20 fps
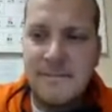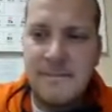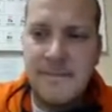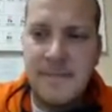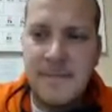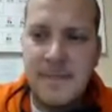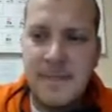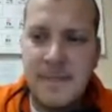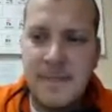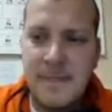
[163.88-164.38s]

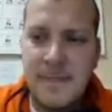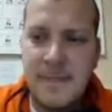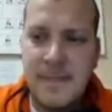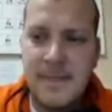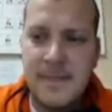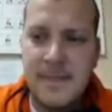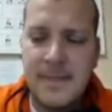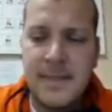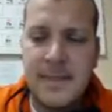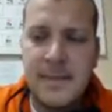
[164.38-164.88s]

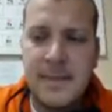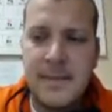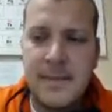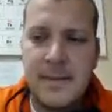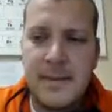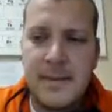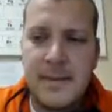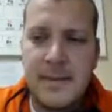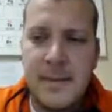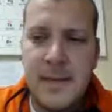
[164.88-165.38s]

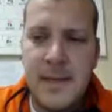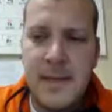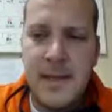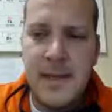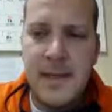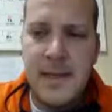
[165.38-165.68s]
[no speech]